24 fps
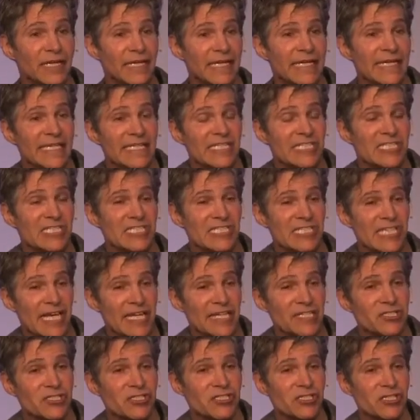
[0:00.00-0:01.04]
He
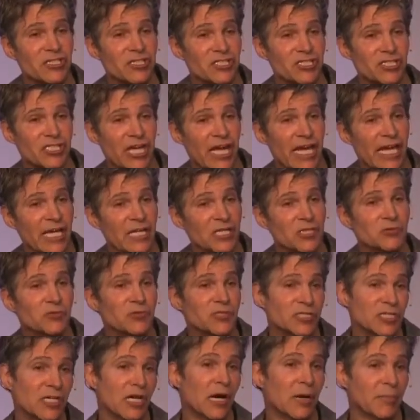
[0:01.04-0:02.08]
sensed a change
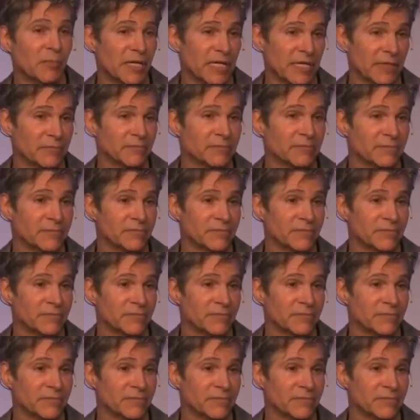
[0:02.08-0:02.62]
was coming.